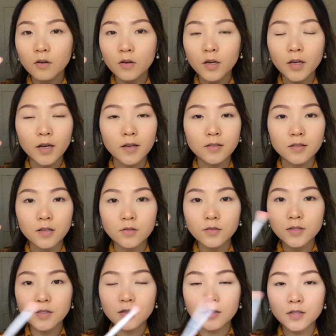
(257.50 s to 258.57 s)
Okay guys, can you
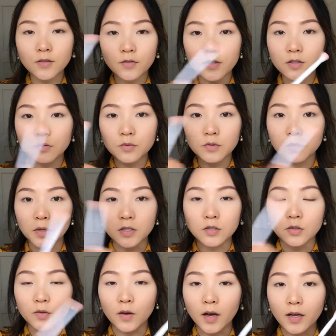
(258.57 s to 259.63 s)
see the difference with my
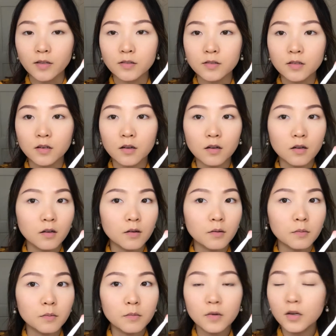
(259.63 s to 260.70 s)
2 eyes?
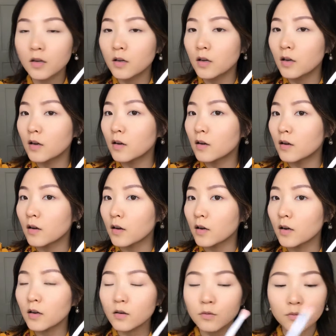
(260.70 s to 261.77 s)

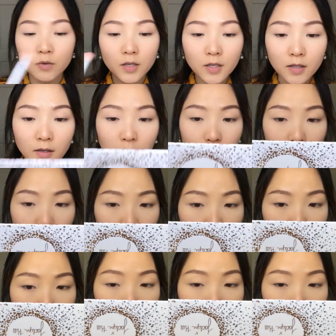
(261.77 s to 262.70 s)
I can't really, but